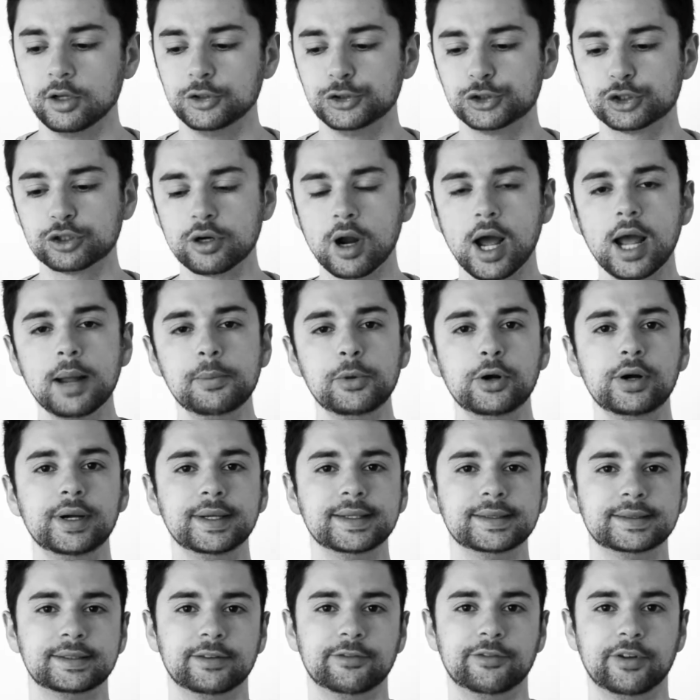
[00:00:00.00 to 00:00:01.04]
Triberr
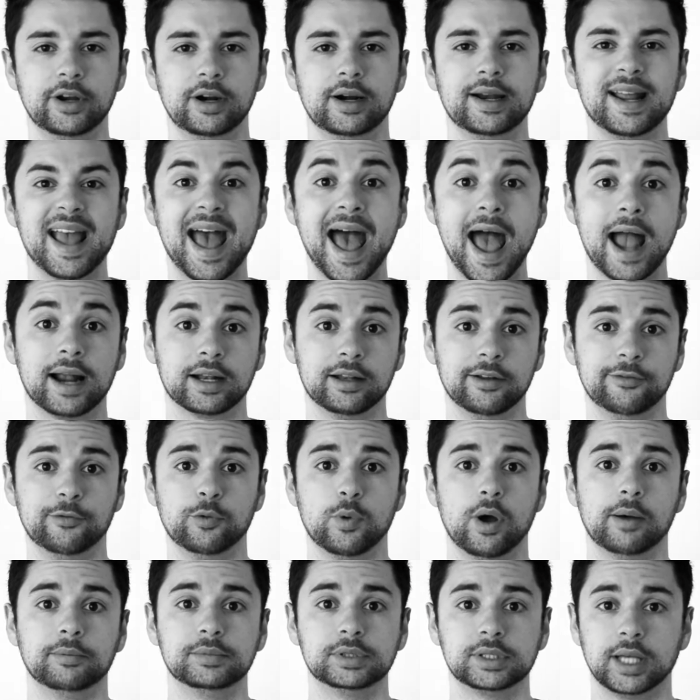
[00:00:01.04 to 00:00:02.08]
is a very active
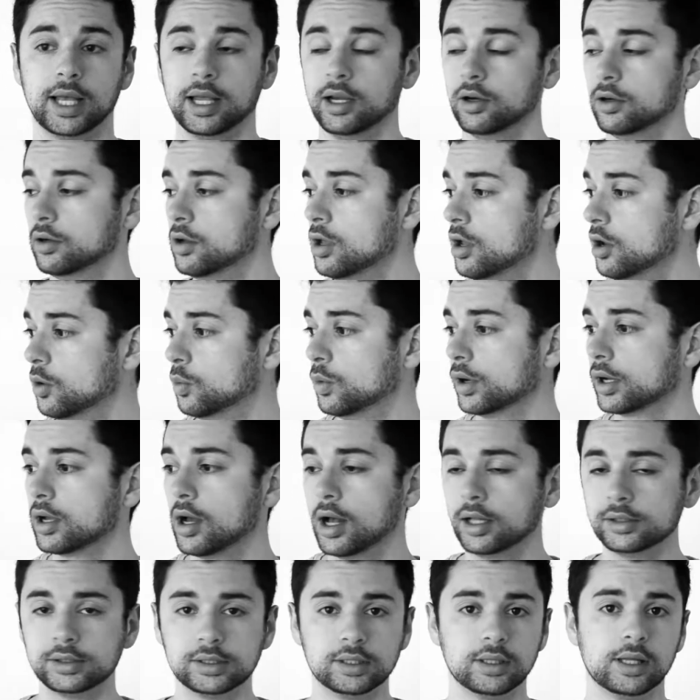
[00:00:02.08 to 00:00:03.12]
website. We're
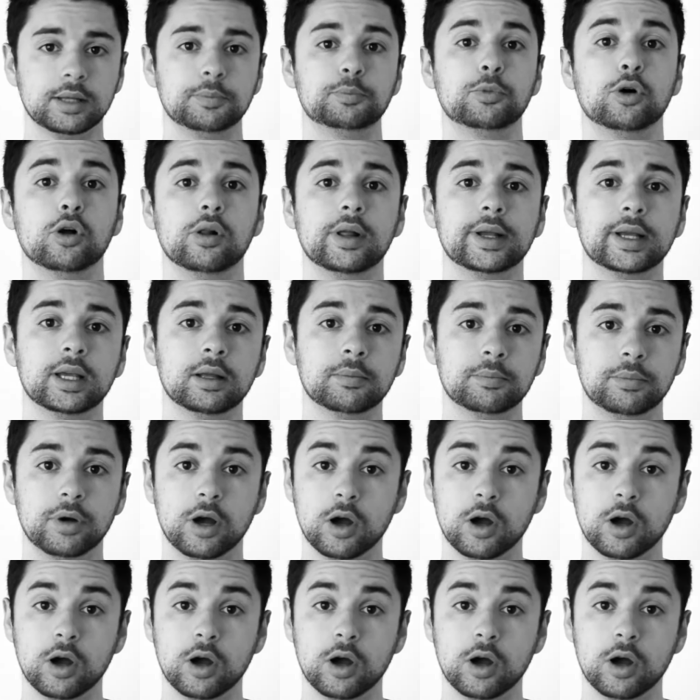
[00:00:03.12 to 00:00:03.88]
constantly pulling in